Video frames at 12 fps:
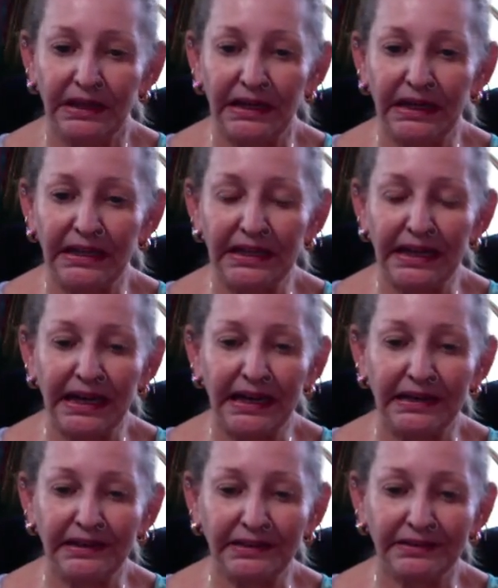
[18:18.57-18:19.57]
In the
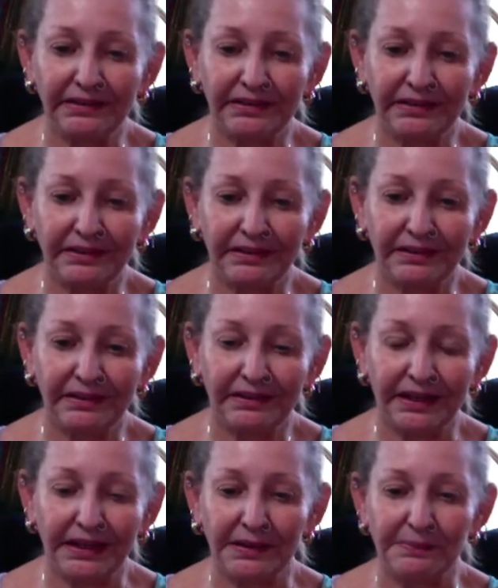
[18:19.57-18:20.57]
end,
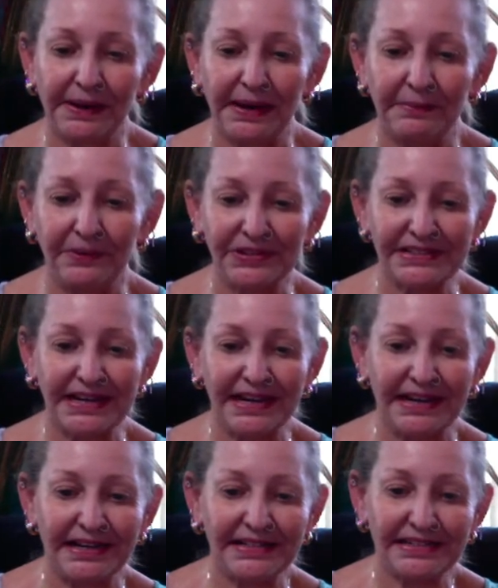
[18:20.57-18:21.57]
like the Bible
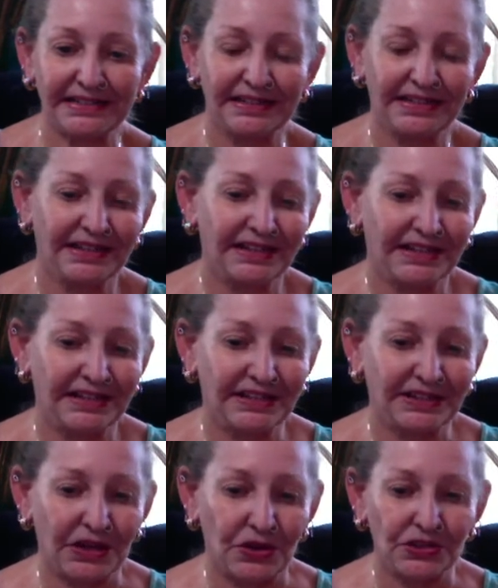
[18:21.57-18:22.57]
says,
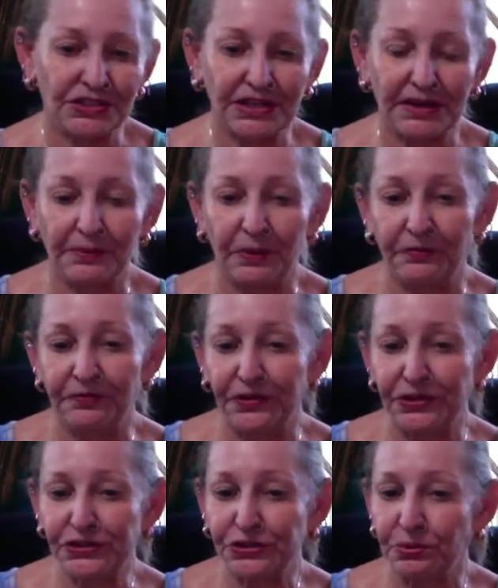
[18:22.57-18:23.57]
those that were
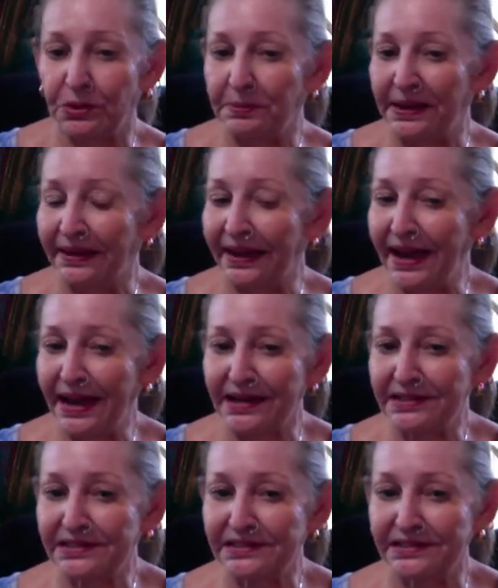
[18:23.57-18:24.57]
first will be
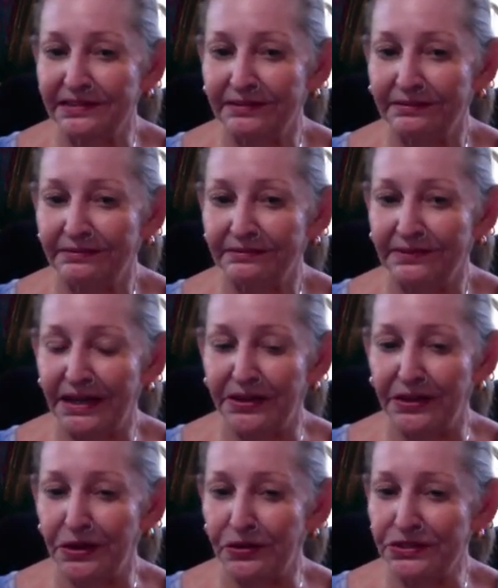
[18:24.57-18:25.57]
last, and
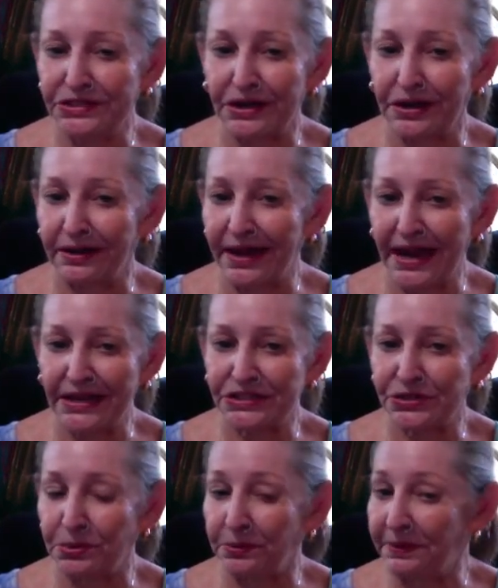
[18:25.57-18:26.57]
those that are
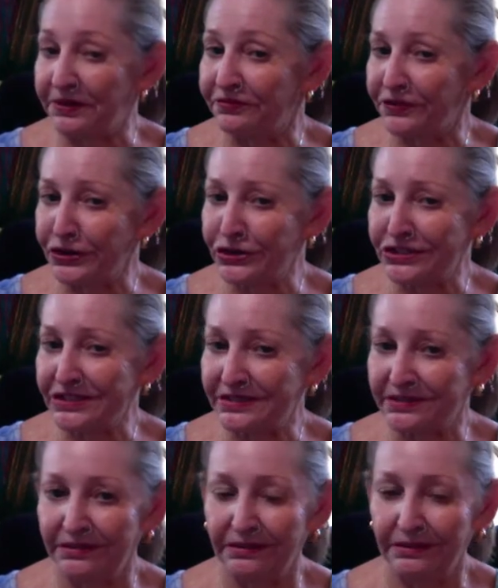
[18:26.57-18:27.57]
last will be
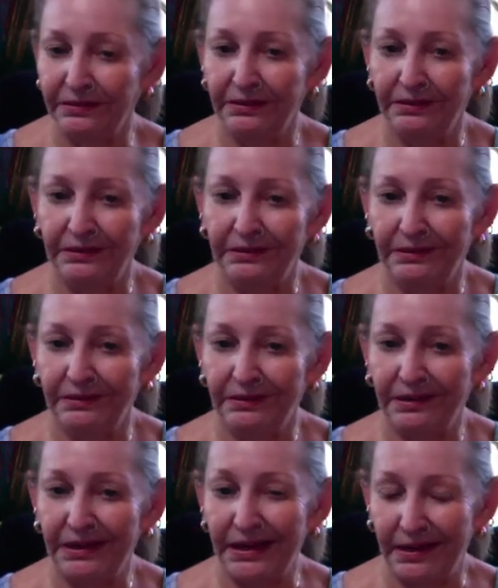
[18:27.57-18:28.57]
first.
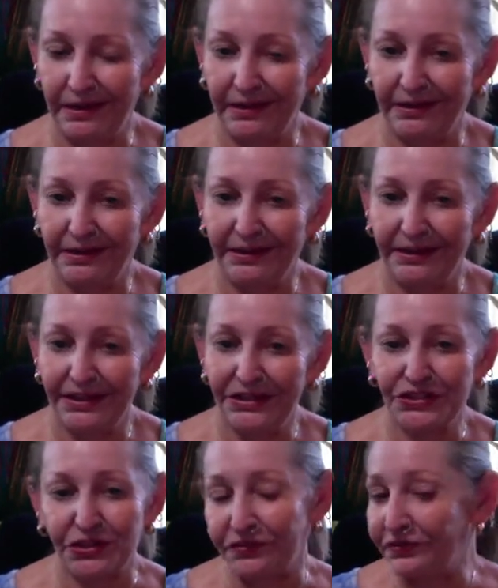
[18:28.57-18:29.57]
Okay?
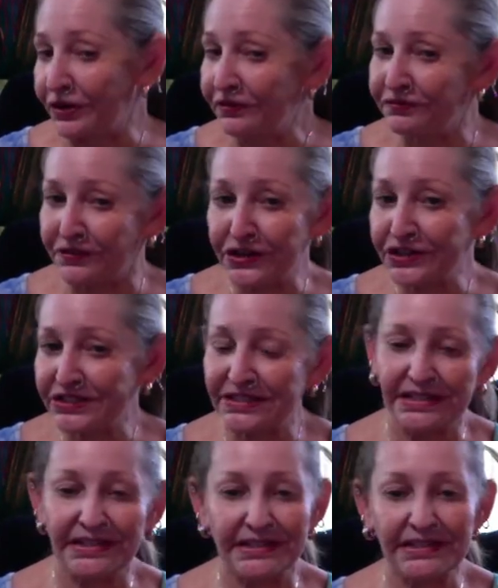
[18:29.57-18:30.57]
So if you're first
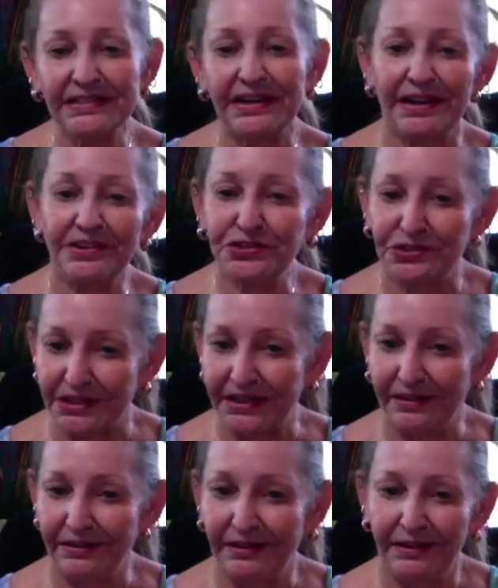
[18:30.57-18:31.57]
in this country,
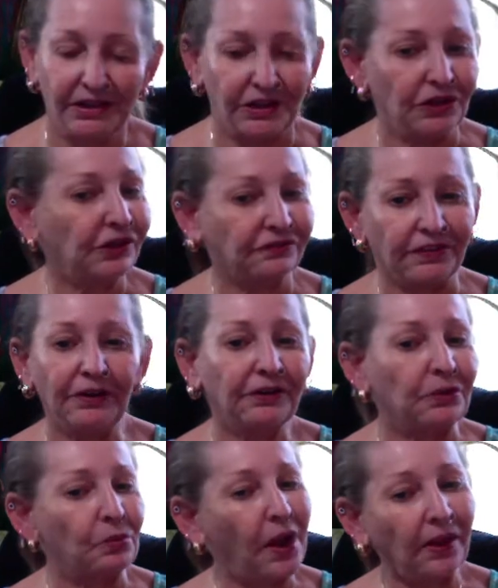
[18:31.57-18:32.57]
you're
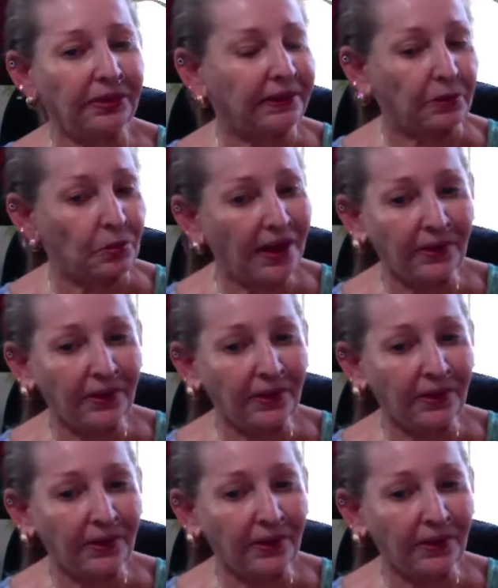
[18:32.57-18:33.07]
very wealthy.